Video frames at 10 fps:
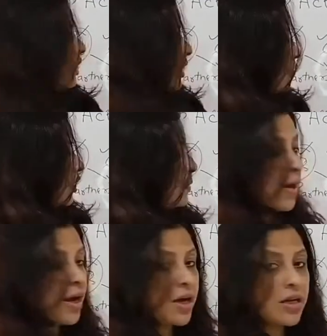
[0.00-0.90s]
there are three
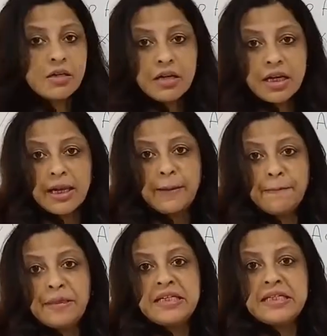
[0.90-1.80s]
partners, A,
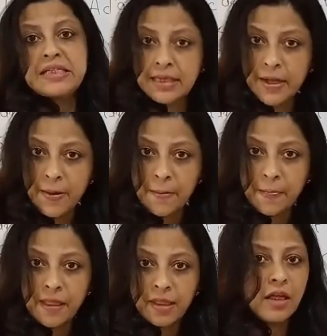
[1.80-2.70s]
B, C.
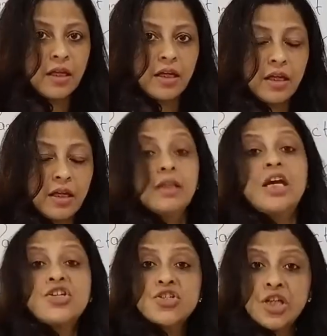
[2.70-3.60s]

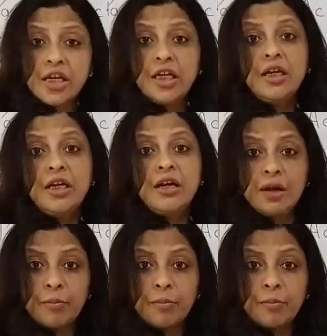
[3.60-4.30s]
They are sharing